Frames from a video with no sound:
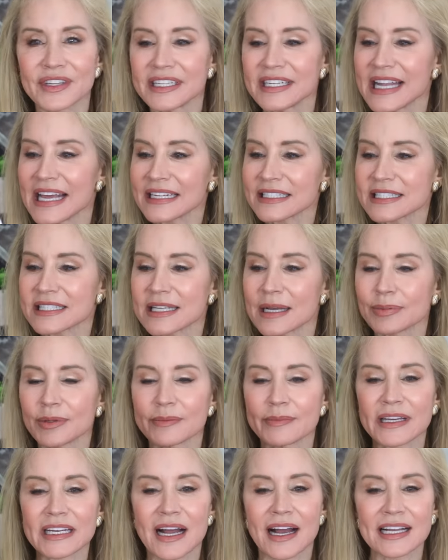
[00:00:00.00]
the next
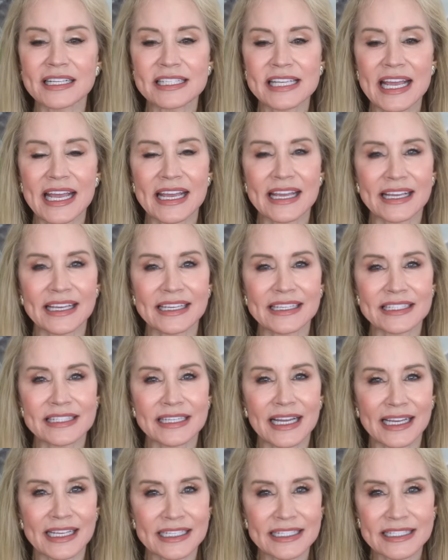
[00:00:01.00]
supplement I take is
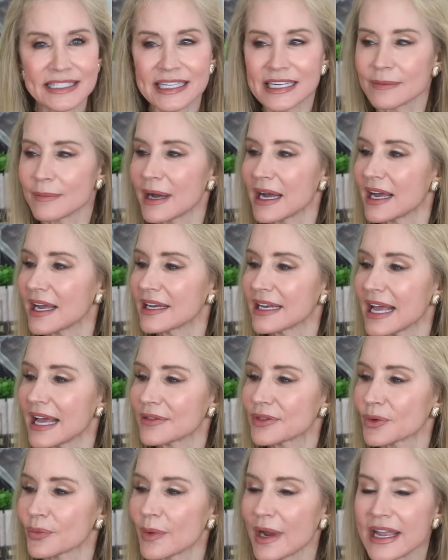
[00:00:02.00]
niacinamide
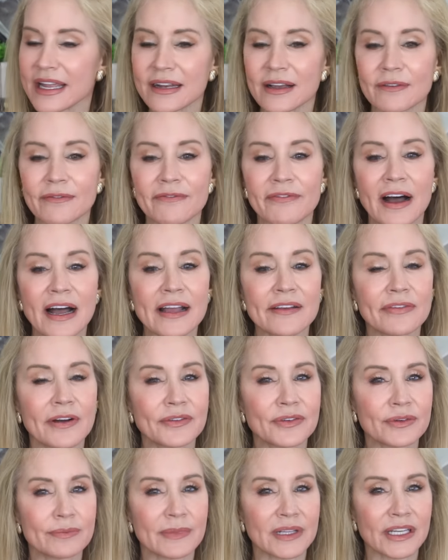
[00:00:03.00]
at the rate of
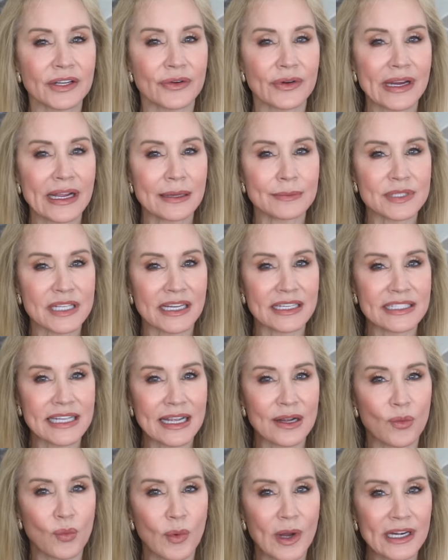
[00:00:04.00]
500 milligrams. I
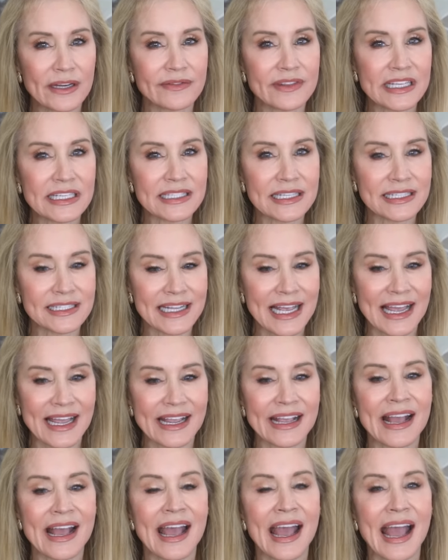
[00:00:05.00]
take 1 of these a
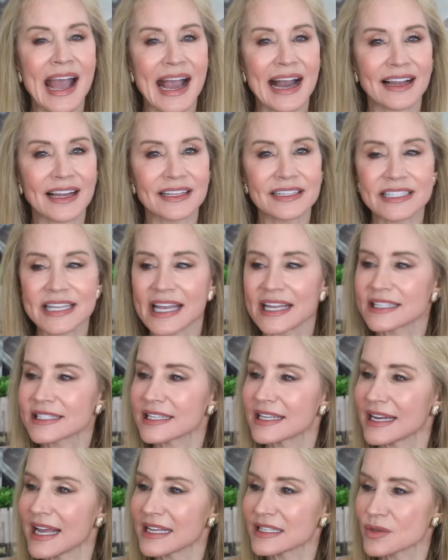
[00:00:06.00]
day. Alan
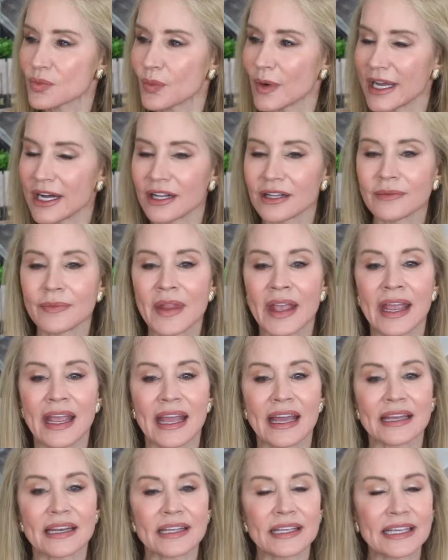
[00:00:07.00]
takes it as well.
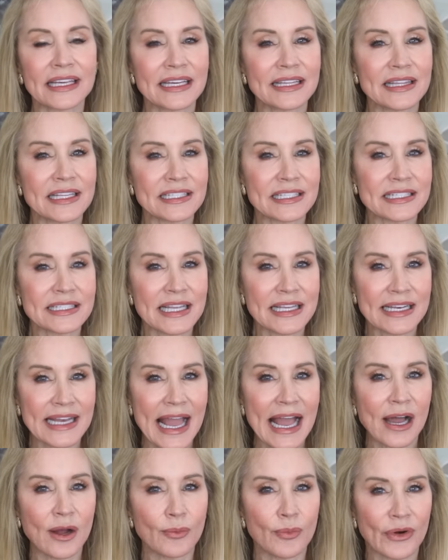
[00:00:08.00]
And again, this is the
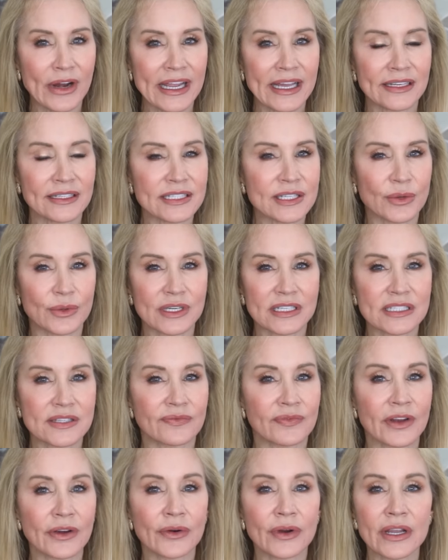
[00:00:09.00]
Now brand, so it is
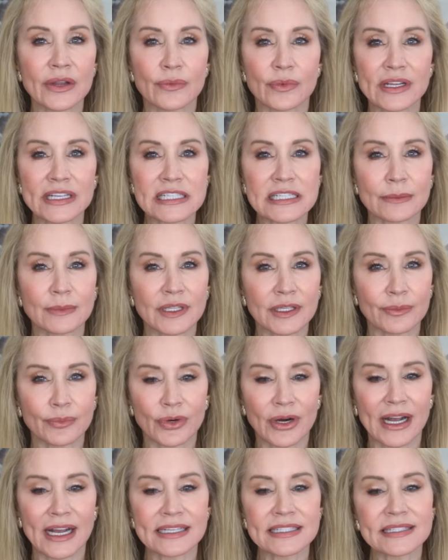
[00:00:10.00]
very reasonable in
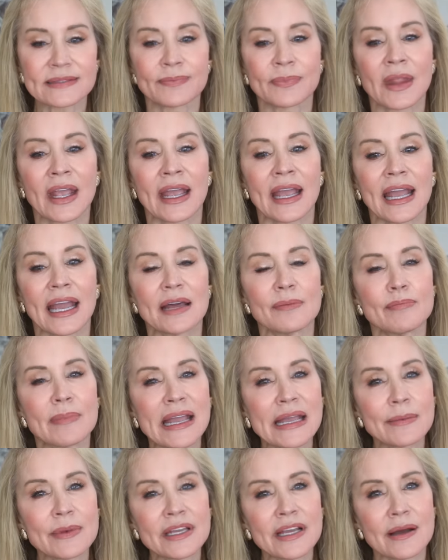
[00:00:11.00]
price. And
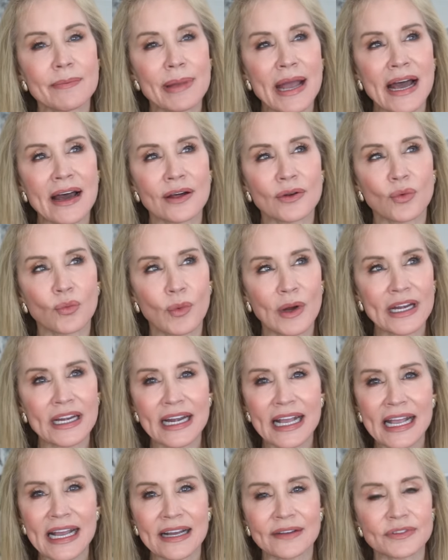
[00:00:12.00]
maybe about
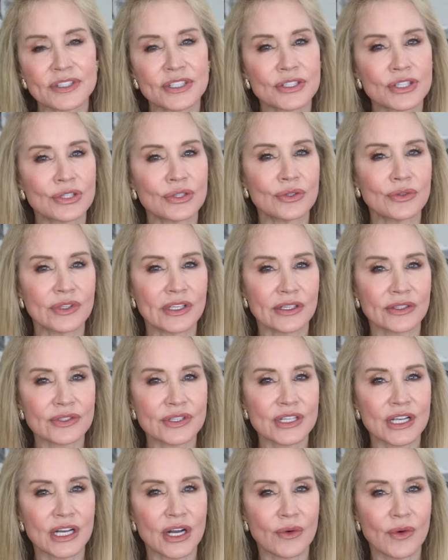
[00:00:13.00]
1.5 to 2
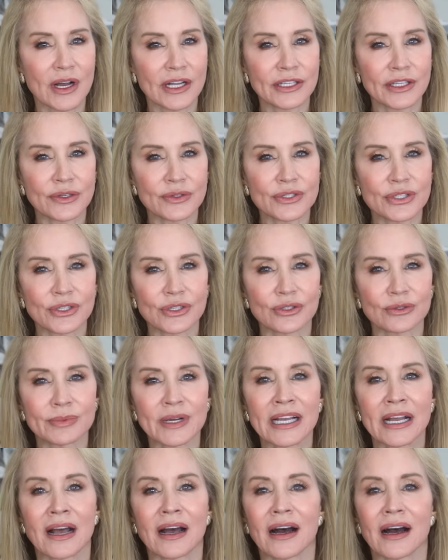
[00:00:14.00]
years ago on YouTube,